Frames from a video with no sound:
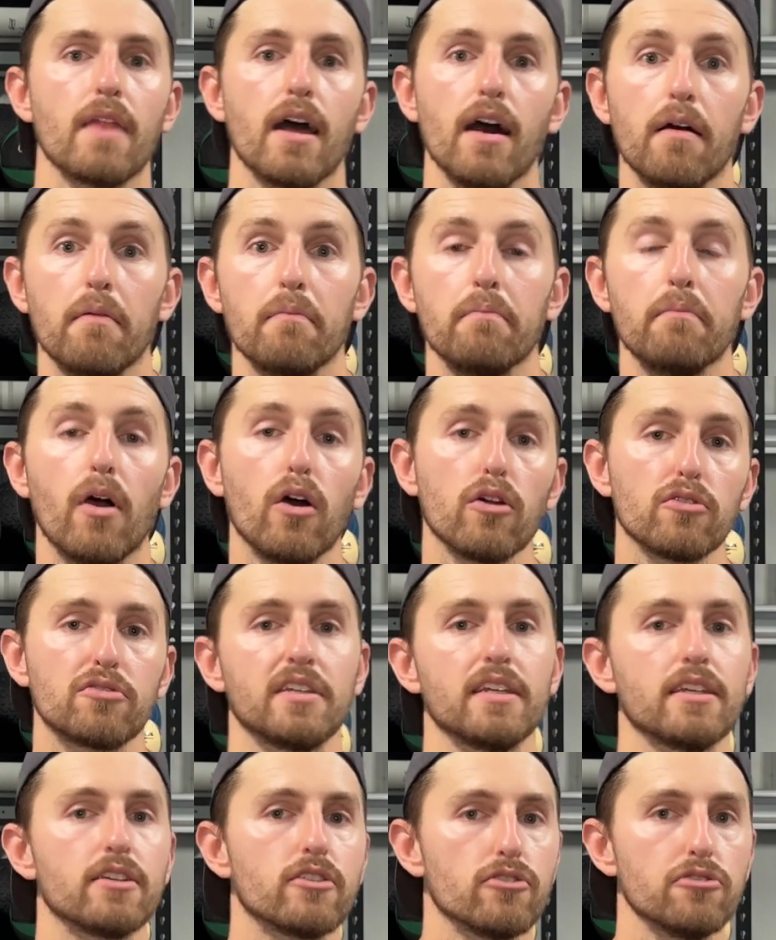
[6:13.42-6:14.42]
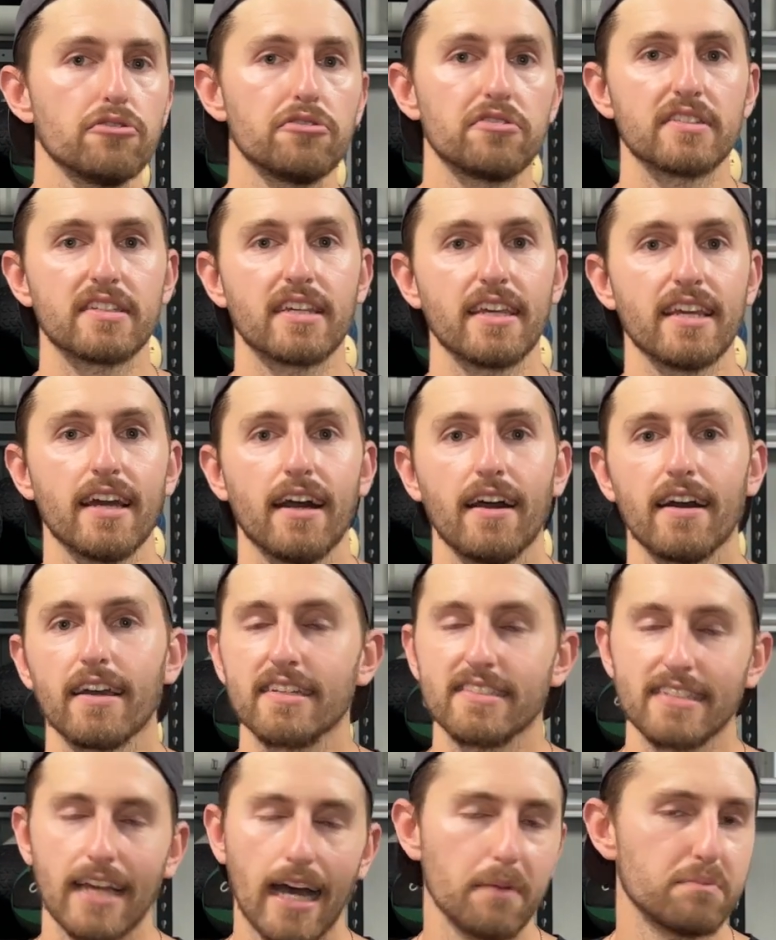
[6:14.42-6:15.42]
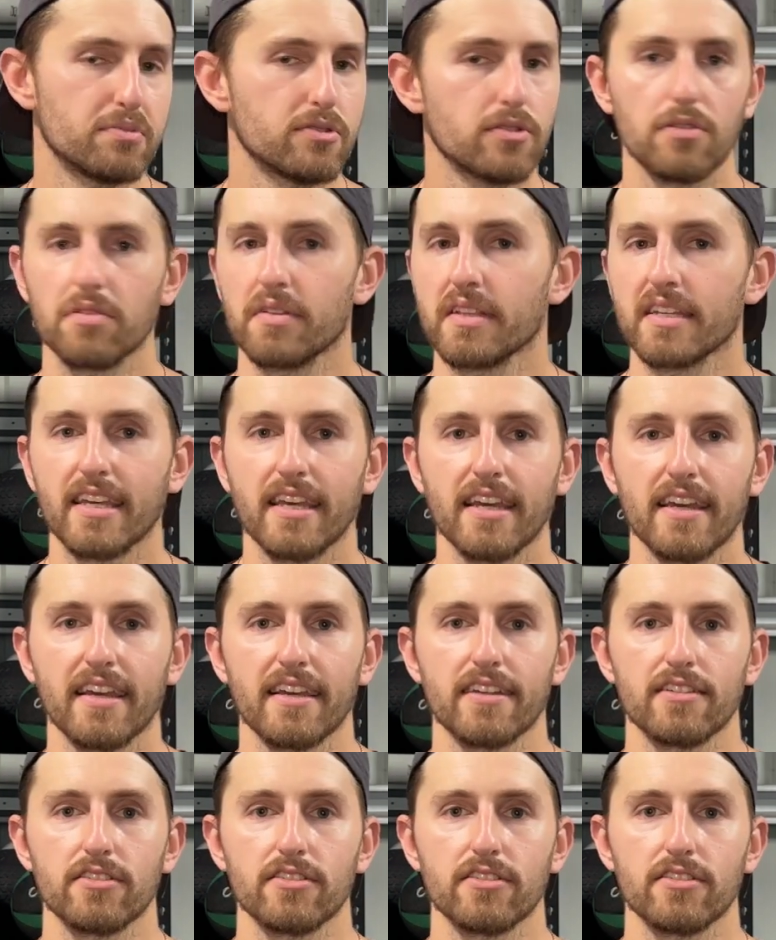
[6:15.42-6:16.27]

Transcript: multi-use gear is absolutely king.